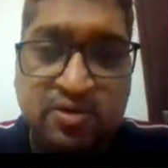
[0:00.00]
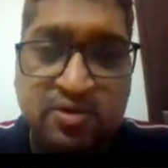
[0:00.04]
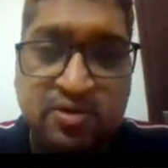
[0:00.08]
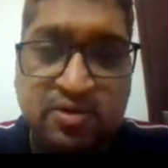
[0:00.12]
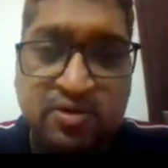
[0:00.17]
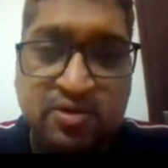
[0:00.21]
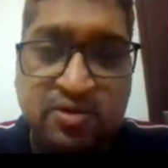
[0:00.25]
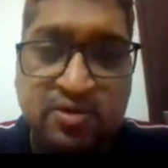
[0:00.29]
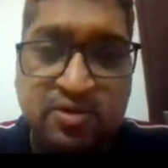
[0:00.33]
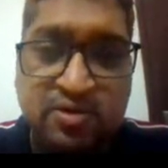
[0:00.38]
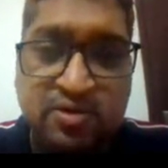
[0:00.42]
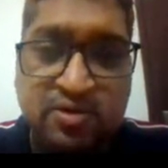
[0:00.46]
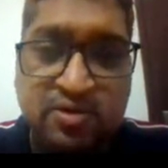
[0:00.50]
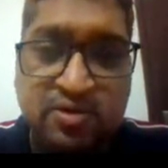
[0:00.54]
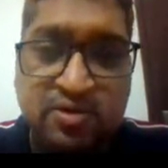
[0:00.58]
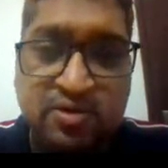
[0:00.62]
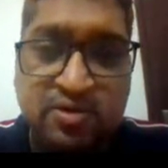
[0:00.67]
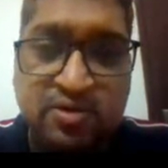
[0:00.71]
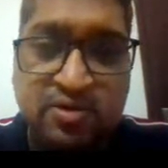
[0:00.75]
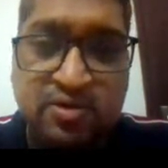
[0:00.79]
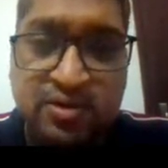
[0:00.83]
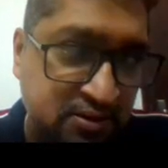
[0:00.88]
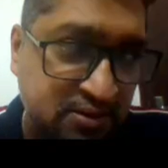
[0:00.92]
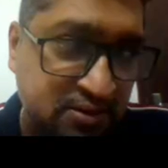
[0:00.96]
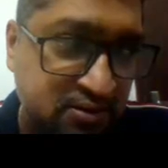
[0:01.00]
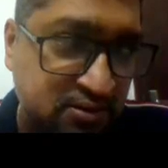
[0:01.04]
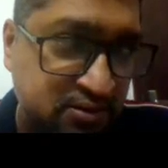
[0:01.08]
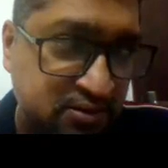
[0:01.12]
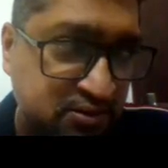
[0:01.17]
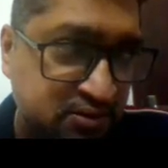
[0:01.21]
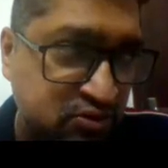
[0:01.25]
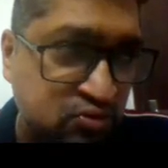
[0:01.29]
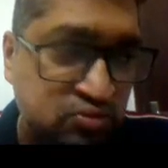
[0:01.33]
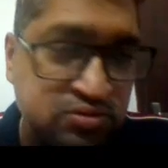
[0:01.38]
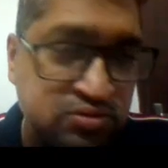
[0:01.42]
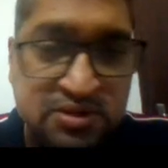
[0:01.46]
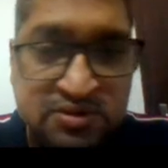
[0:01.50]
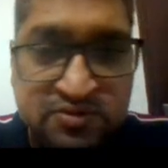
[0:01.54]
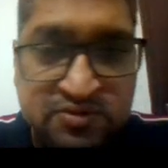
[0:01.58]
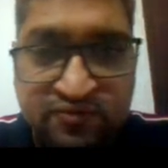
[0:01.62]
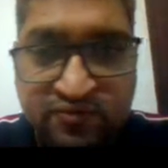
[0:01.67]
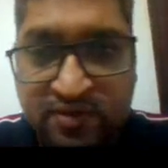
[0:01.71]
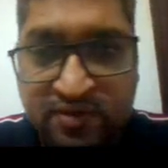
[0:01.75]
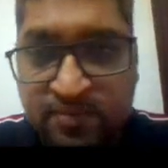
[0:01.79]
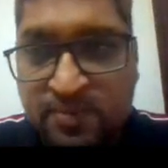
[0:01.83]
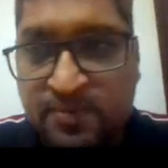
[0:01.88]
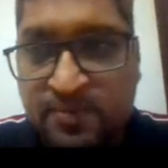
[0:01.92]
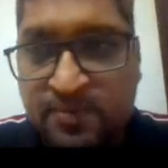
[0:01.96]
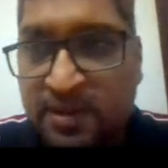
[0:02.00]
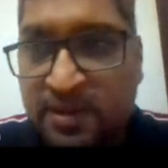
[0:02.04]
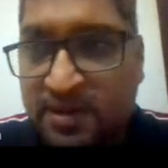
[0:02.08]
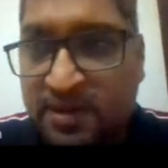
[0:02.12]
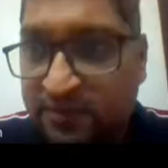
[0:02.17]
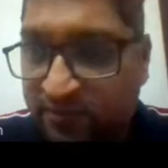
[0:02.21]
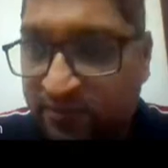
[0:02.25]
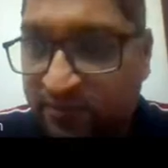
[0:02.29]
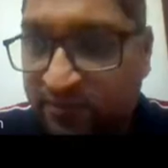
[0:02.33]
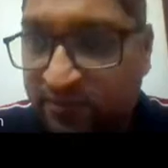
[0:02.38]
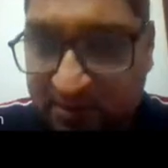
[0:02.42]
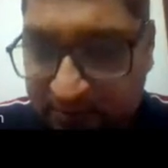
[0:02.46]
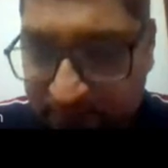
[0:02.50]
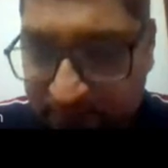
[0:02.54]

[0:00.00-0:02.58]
and users will be benefited.